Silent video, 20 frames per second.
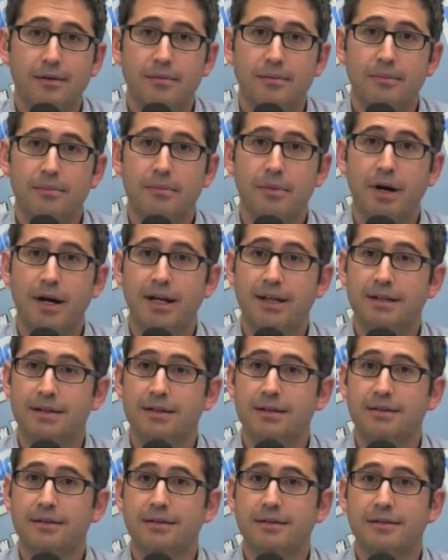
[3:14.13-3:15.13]
But
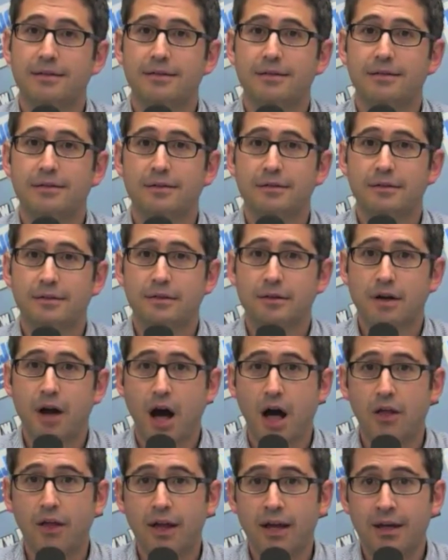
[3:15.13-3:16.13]

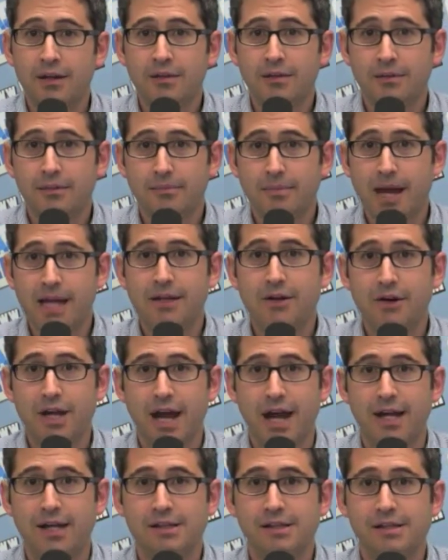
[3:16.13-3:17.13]
call in, make your
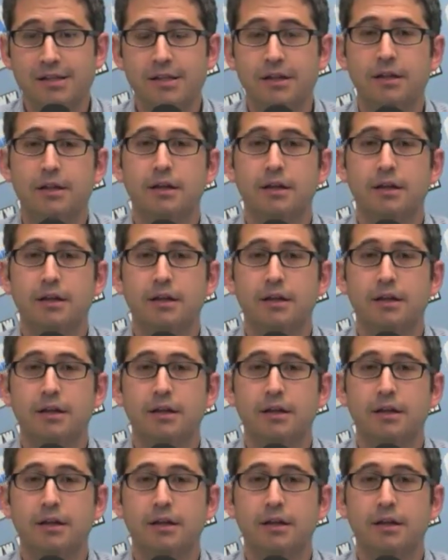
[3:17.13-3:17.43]
case,